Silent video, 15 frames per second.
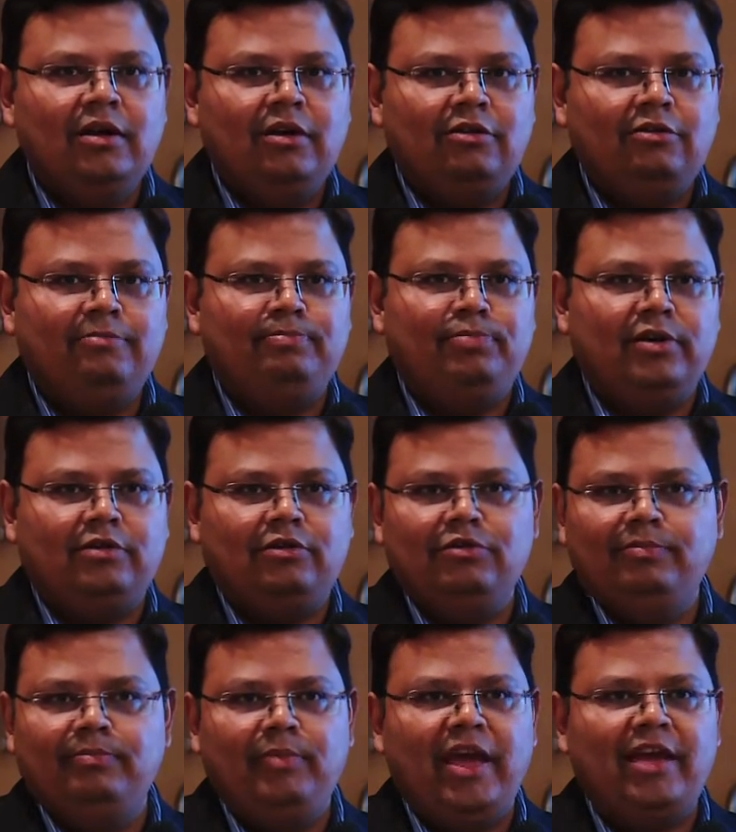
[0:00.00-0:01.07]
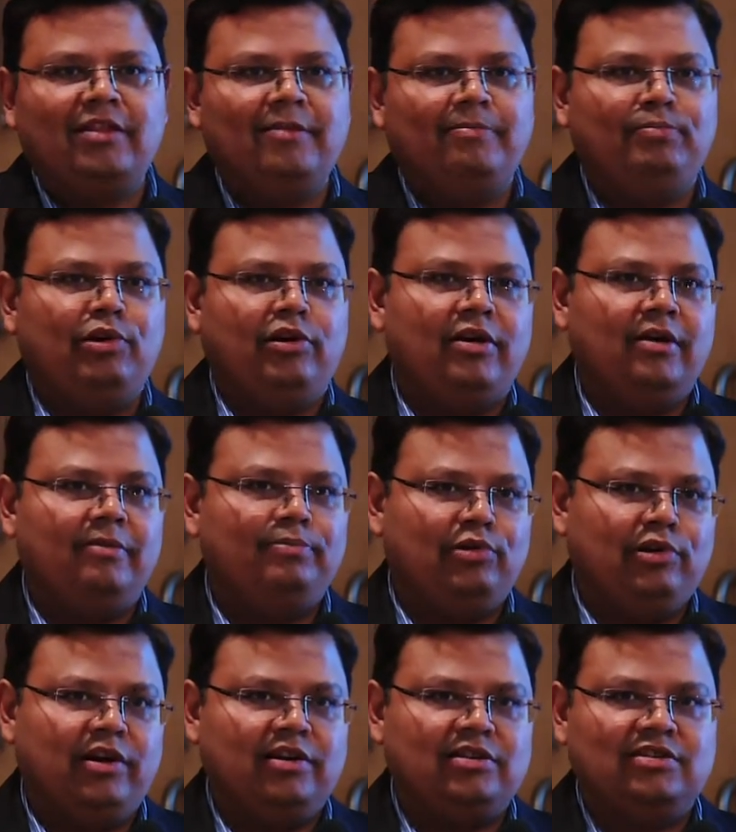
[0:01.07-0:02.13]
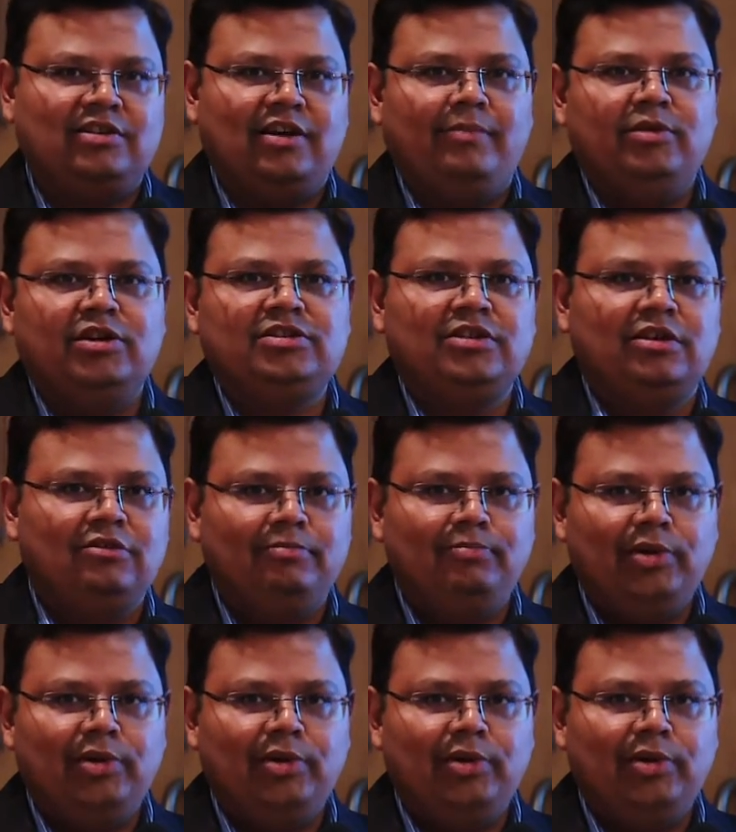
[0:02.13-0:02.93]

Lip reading: to make the products commercial to